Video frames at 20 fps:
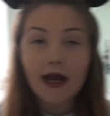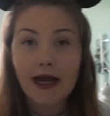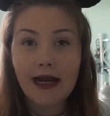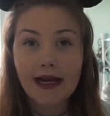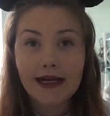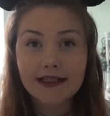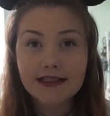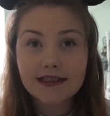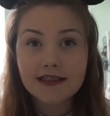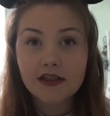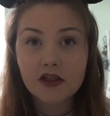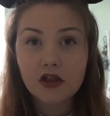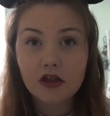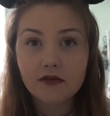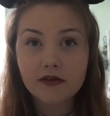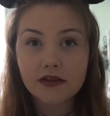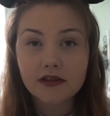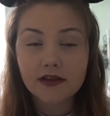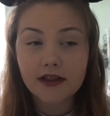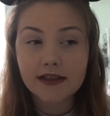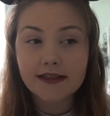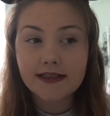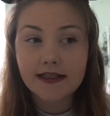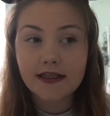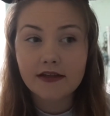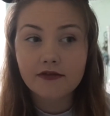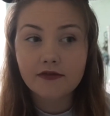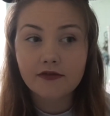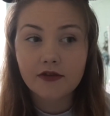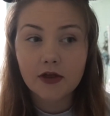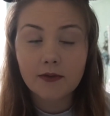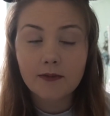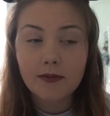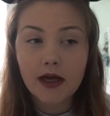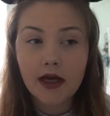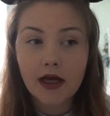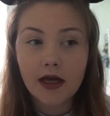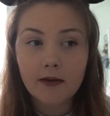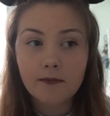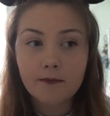I actually got this idea
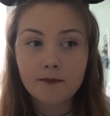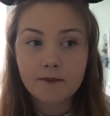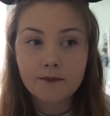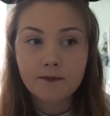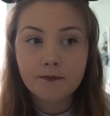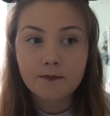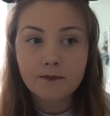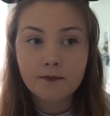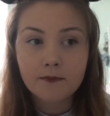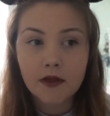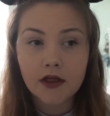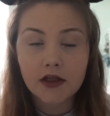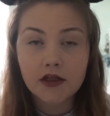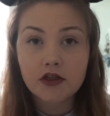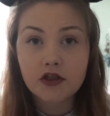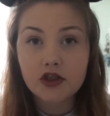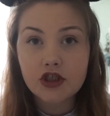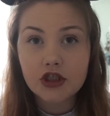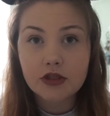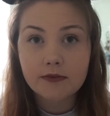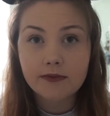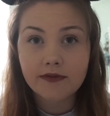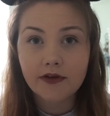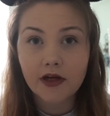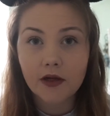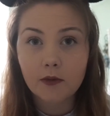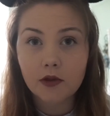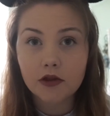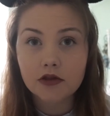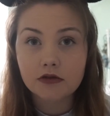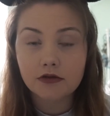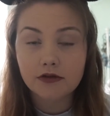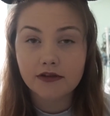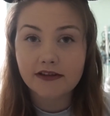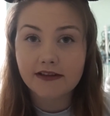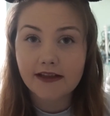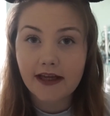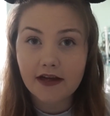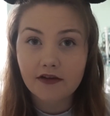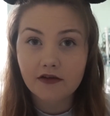from a YouTuber that I watch called
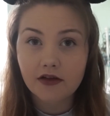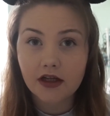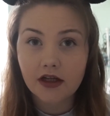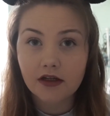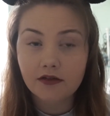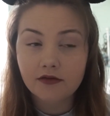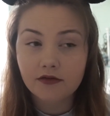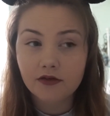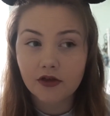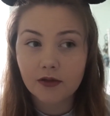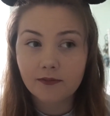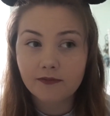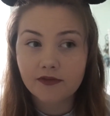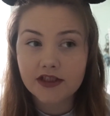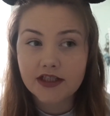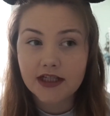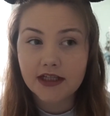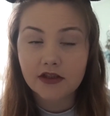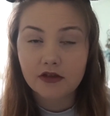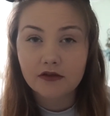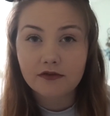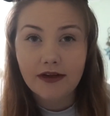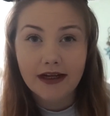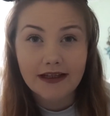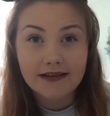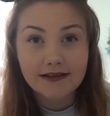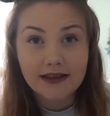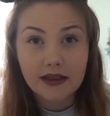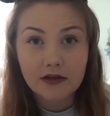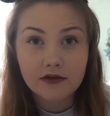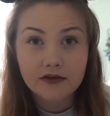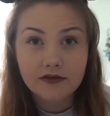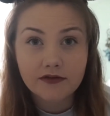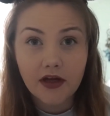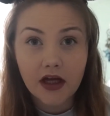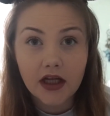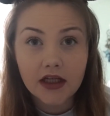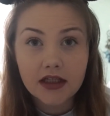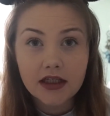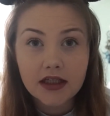Sarah from the channel That Sounds
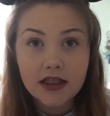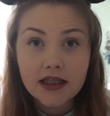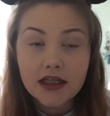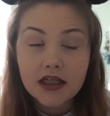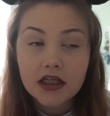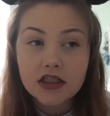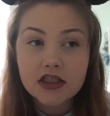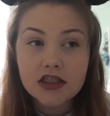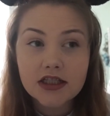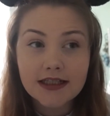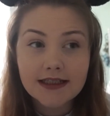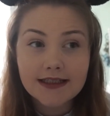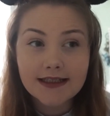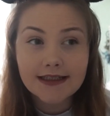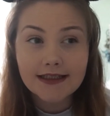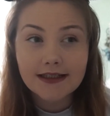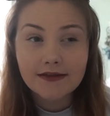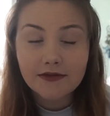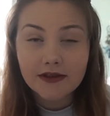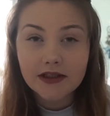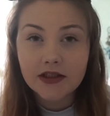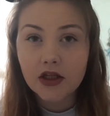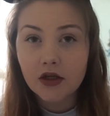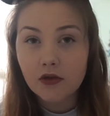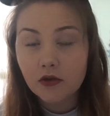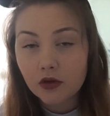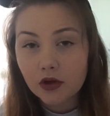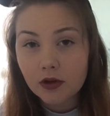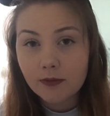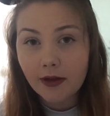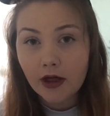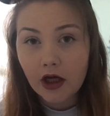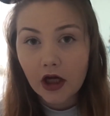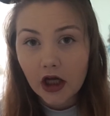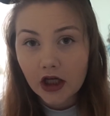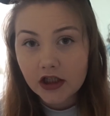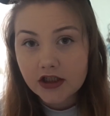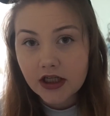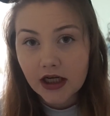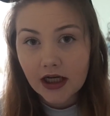Fun. She did a video all about
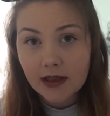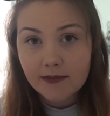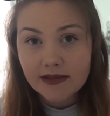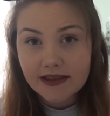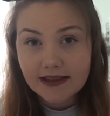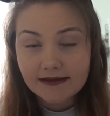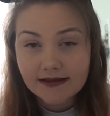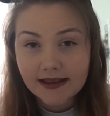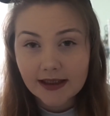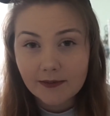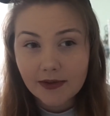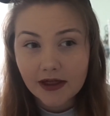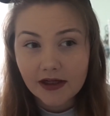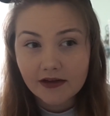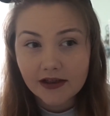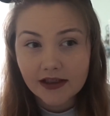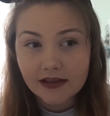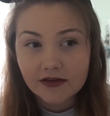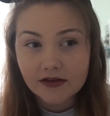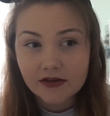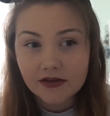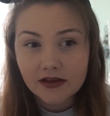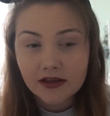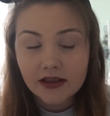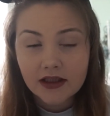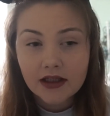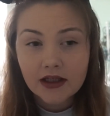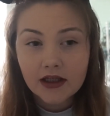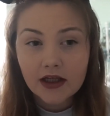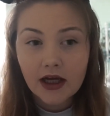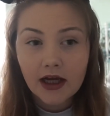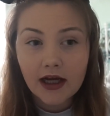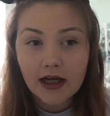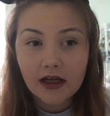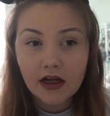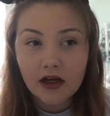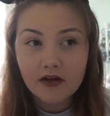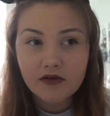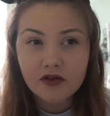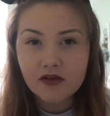her time at Disneyland Paris.
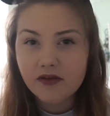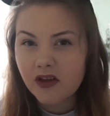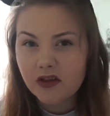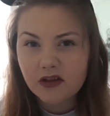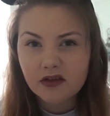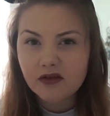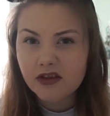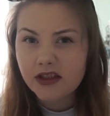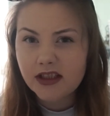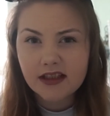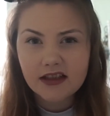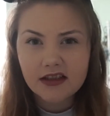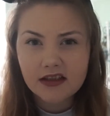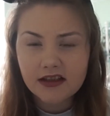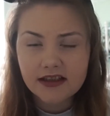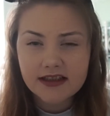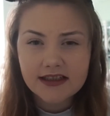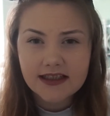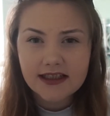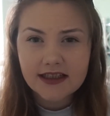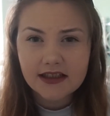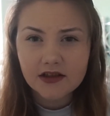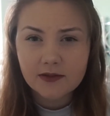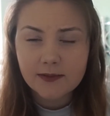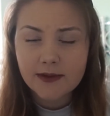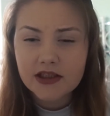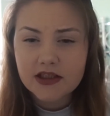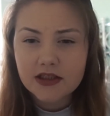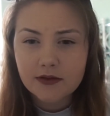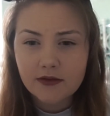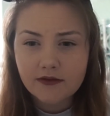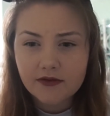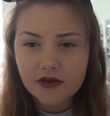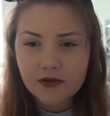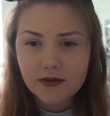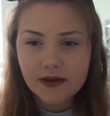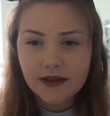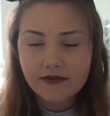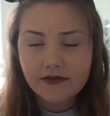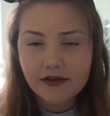I thought that was a really good idea, especially with the
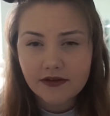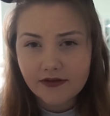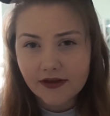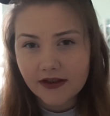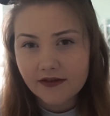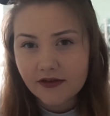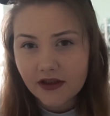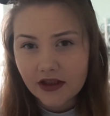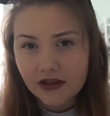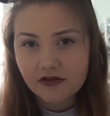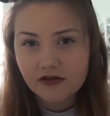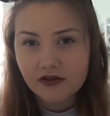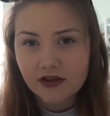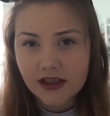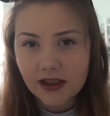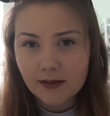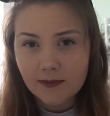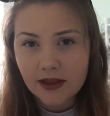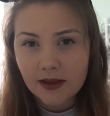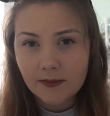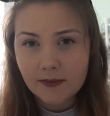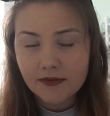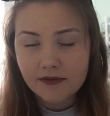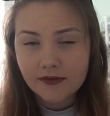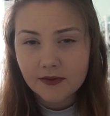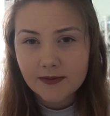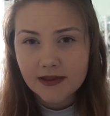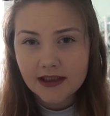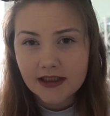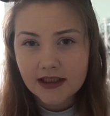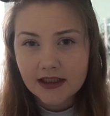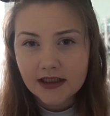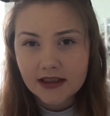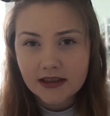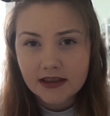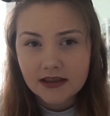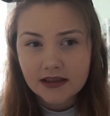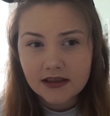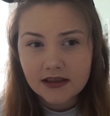25th anniversary coming up at the minute. So